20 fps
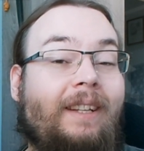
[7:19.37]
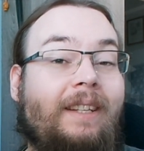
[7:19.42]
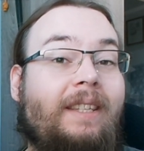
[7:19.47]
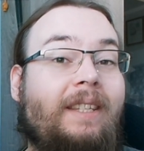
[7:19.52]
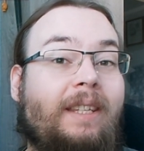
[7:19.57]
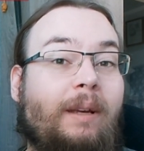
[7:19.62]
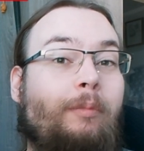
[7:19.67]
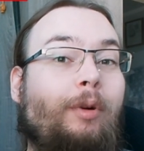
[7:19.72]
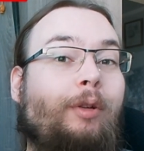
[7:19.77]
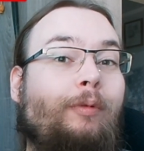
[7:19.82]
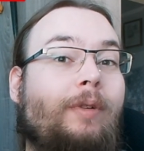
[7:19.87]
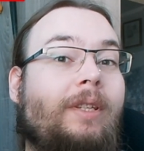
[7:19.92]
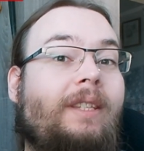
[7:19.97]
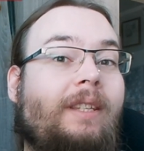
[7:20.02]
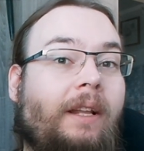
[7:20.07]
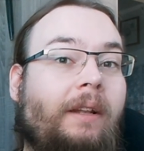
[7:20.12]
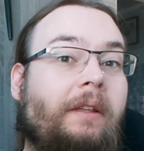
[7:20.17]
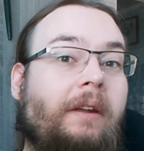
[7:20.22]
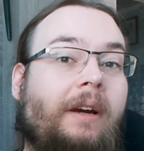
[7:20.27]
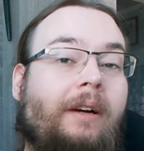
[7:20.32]
and that someone
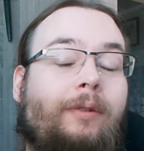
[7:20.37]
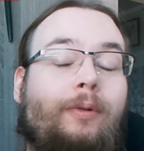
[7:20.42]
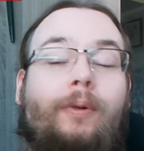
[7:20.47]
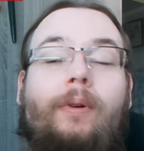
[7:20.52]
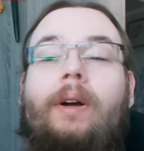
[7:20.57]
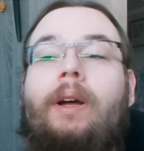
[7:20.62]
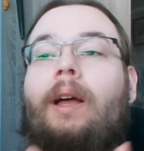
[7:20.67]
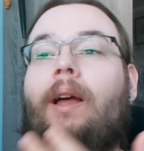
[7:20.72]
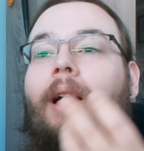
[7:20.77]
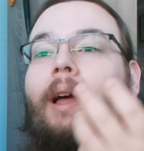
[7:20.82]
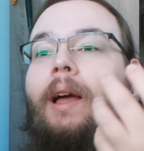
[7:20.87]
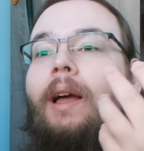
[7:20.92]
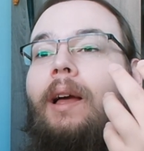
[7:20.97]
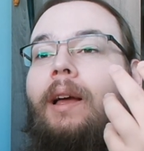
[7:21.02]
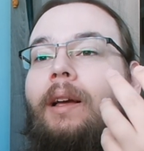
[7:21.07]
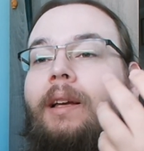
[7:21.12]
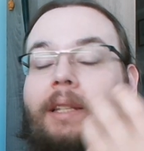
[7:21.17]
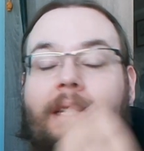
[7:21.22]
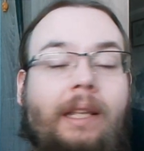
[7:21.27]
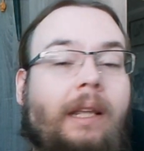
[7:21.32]
was Sanaraku.
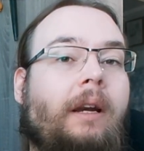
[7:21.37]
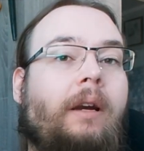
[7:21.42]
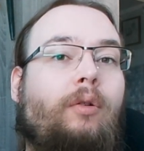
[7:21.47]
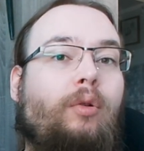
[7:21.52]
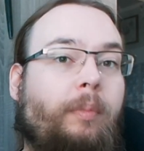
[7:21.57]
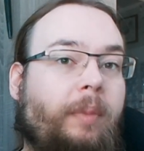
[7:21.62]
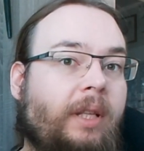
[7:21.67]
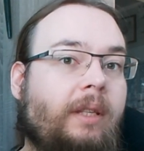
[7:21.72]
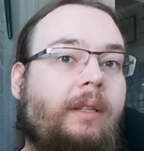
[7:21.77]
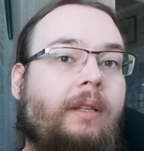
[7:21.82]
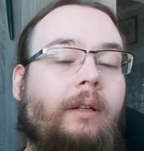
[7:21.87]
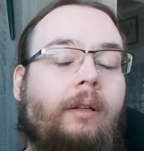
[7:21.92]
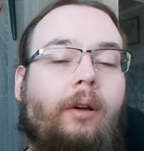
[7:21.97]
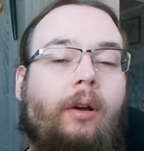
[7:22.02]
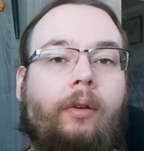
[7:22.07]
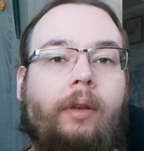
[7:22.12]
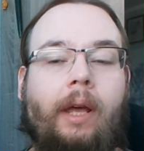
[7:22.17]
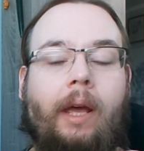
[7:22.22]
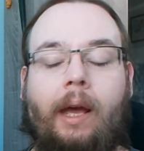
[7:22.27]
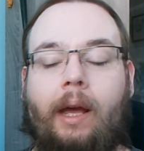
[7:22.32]
Uh, Sanaraku,
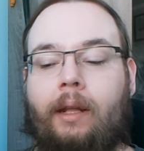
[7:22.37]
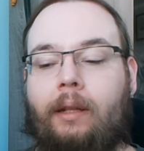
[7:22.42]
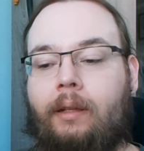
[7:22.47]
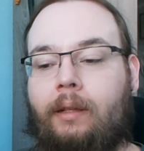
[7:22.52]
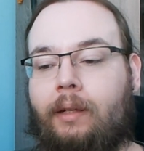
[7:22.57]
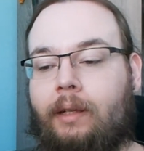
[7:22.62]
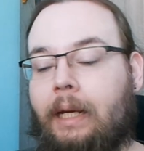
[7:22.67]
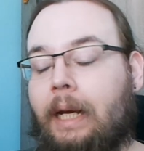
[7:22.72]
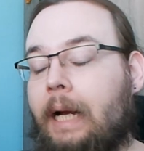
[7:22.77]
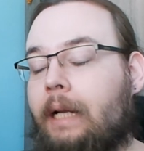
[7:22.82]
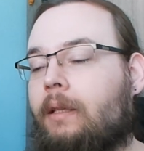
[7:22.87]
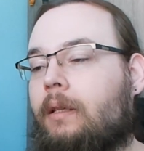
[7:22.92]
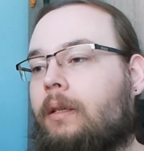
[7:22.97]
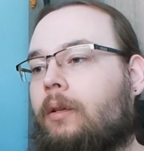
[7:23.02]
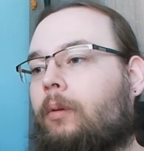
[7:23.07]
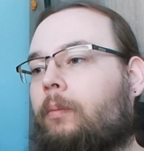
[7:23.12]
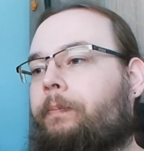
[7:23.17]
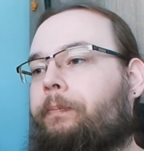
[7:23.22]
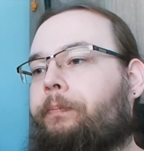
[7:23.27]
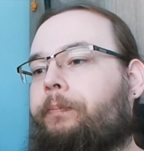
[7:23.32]
Pencilgon, and
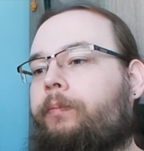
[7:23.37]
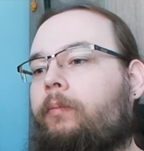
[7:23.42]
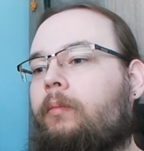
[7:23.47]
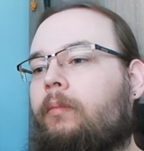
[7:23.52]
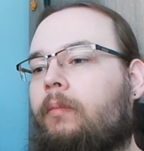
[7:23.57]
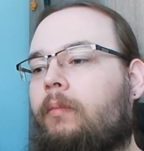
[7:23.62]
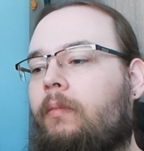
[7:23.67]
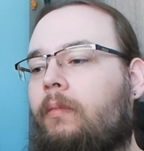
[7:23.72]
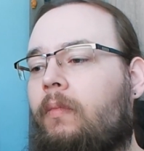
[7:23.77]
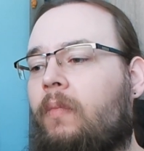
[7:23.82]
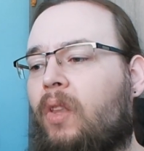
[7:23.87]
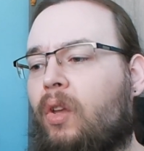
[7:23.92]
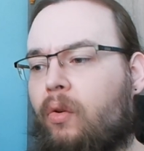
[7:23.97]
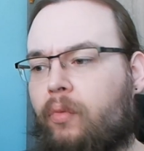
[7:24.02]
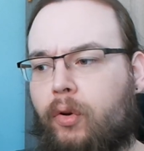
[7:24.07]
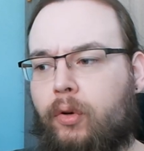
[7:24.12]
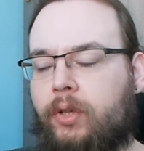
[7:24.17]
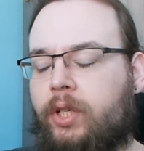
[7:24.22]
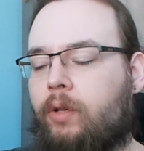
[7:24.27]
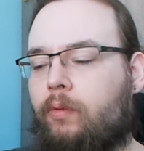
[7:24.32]
uh,
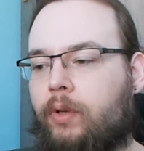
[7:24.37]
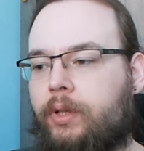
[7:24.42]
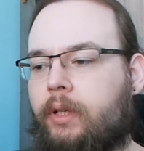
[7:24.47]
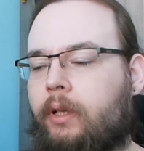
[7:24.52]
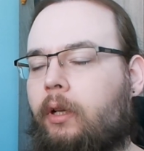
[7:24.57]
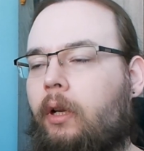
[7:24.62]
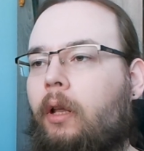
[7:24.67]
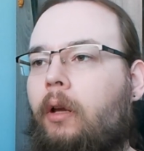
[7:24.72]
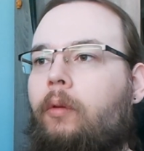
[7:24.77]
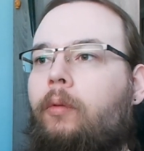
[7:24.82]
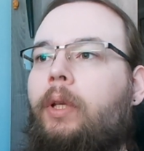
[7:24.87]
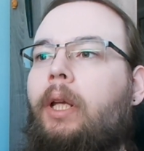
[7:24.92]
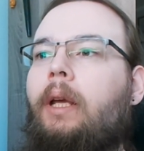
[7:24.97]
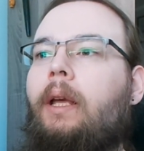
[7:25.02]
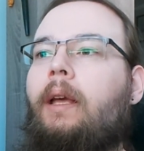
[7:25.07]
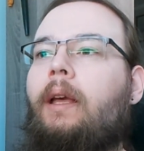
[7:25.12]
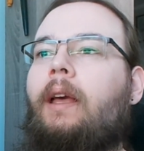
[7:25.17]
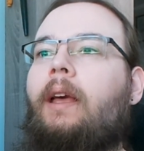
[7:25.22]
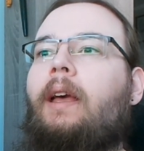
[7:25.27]
Of course, he wasn't alone.